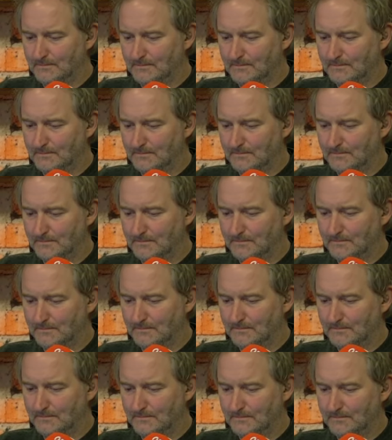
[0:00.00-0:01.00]

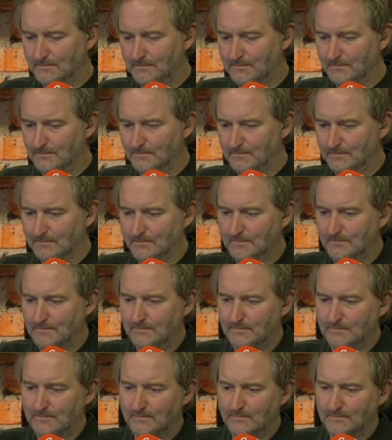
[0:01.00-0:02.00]

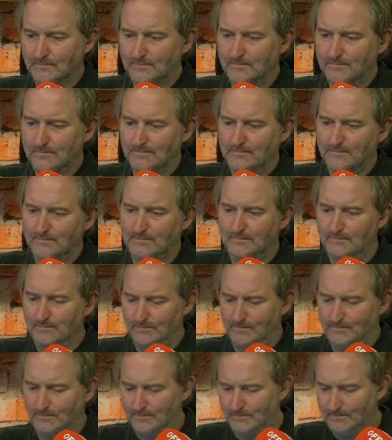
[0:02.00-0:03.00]

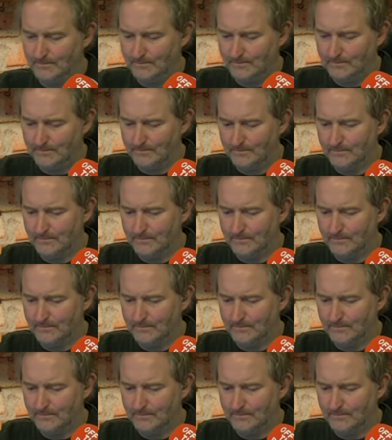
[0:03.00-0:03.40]
No words are spoken by the person on screen.